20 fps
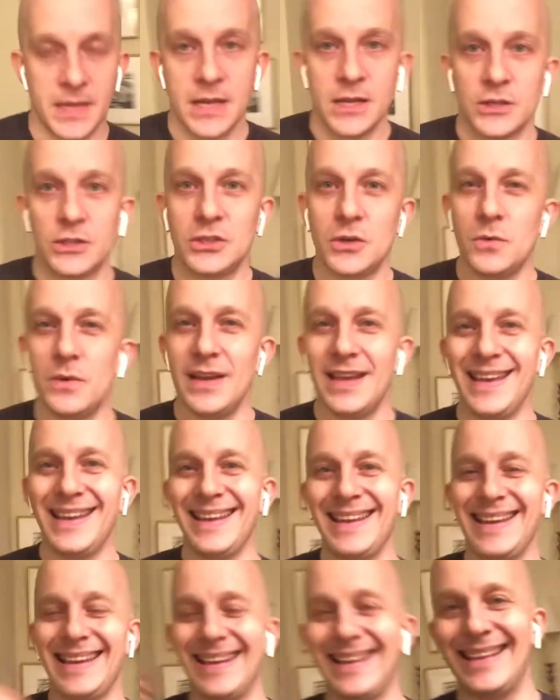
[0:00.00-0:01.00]
So
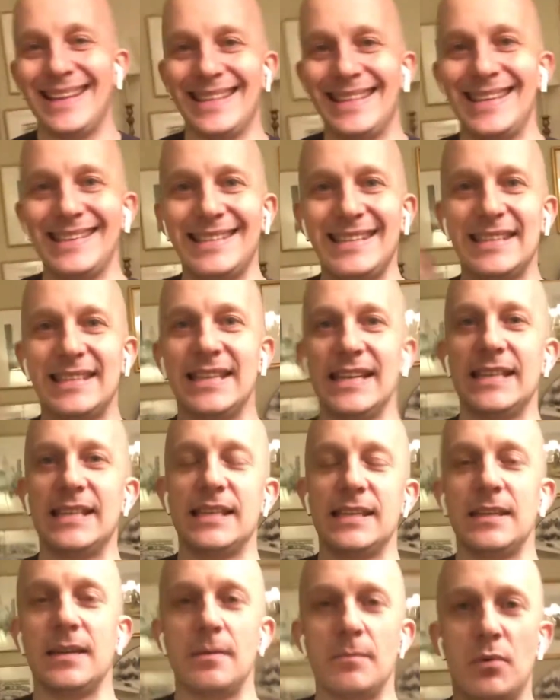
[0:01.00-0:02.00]
this
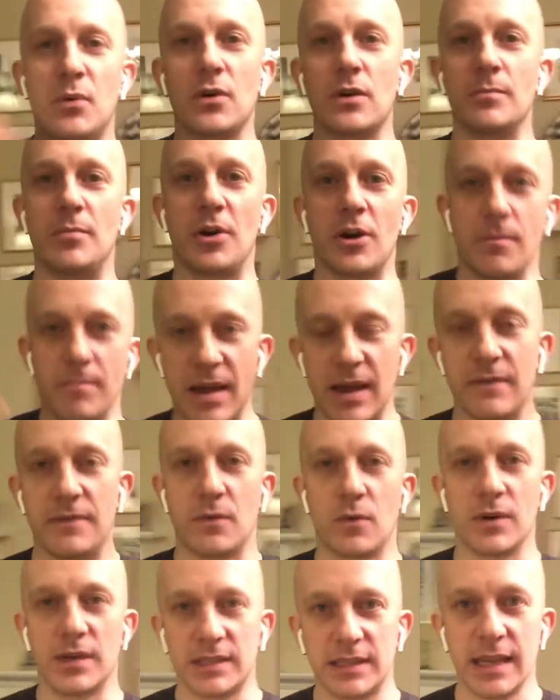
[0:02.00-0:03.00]
is an important part of
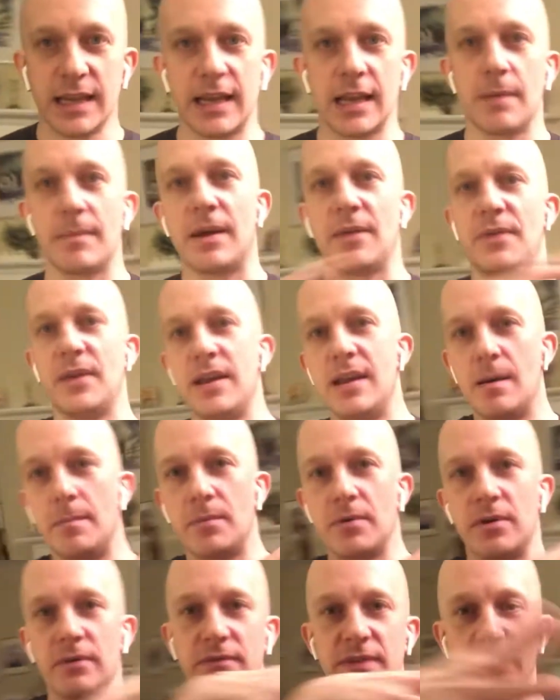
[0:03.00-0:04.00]
metaphor, is thinking about the
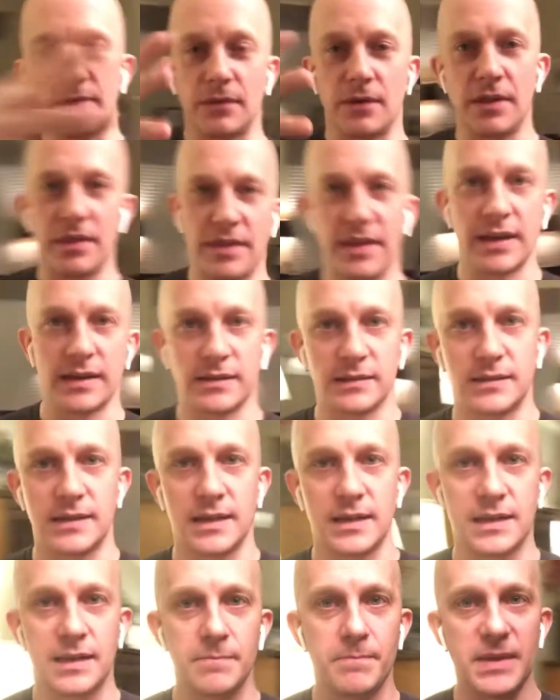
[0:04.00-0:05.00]
number of different things
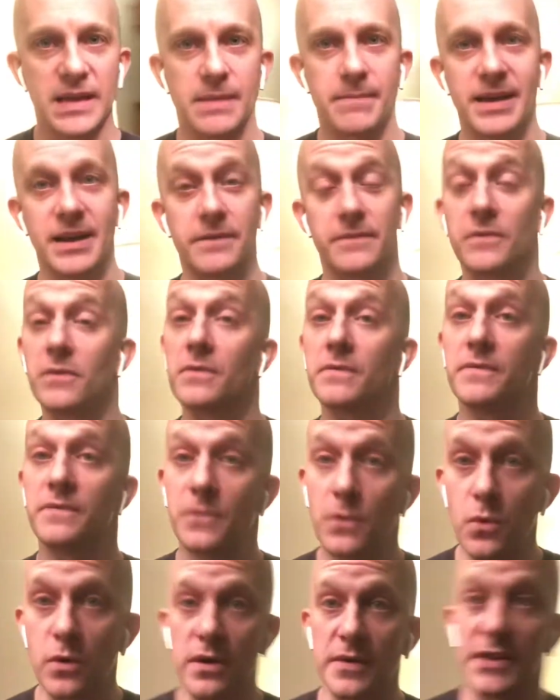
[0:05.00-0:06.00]
that it can be a metaphor
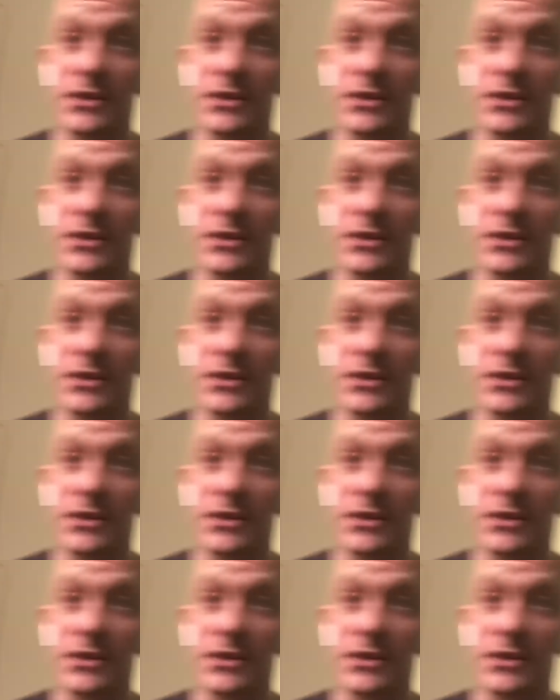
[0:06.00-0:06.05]
for.